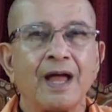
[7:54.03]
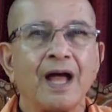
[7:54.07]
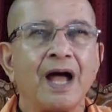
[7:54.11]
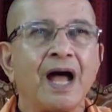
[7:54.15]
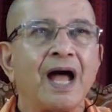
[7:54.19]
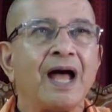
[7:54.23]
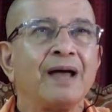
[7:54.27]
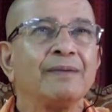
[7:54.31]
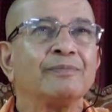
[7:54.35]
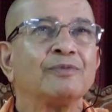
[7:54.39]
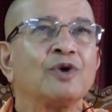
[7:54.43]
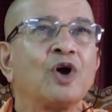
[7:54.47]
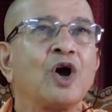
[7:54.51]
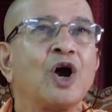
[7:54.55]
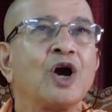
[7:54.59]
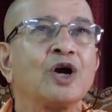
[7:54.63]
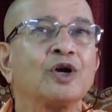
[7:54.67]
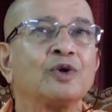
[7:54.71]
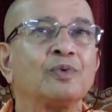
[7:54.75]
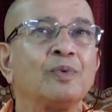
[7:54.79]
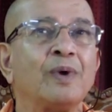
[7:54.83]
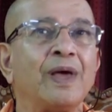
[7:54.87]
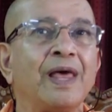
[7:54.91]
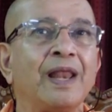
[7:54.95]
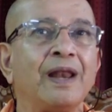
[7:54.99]
I am
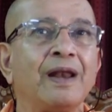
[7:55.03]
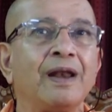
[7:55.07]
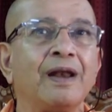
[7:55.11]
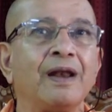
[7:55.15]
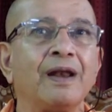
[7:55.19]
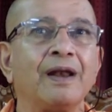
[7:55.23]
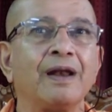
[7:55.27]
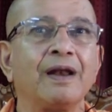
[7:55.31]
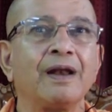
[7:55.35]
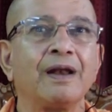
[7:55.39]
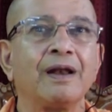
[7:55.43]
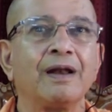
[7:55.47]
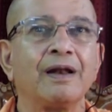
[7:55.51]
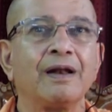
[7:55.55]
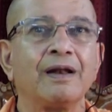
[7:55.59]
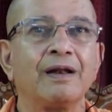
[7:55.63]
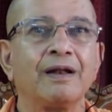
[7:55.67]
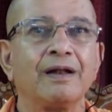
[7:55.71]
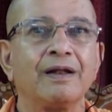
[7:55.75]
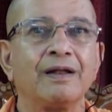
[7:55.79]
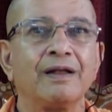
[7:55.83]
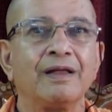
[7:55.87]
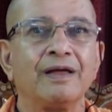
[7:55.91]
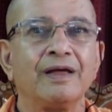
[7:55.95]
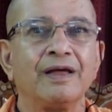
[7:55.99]
not well.
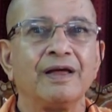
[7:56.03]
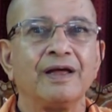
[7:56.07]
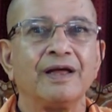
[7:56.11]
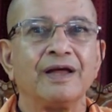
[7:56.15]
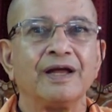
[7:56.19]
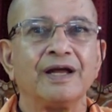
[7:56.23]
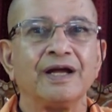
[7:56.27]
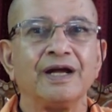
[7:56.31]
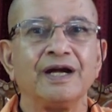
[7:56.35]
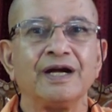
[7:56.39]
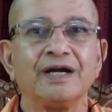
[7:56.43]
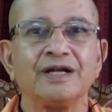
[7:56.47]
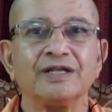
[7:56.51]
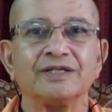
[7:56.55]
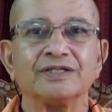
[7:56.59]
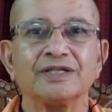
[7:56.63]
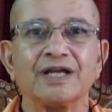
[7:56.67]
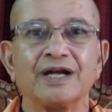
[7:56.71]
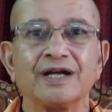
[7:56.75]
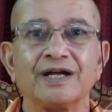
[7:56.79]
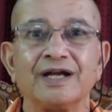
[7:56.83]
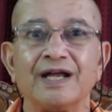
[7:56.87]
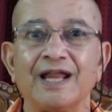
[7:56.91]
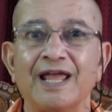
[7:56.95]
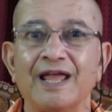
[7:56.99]
It is
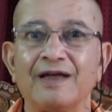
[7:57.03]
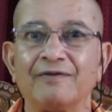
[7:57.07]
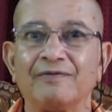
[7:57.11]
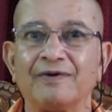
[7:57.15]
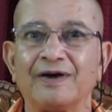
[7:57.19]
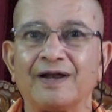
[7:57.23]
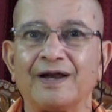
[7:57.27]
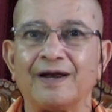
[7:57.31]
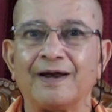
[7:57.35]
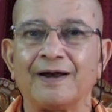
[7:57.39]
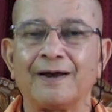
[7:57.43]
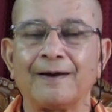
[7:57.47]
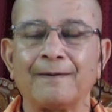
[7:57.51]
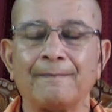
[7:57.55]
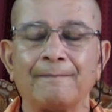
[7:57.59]
at navel.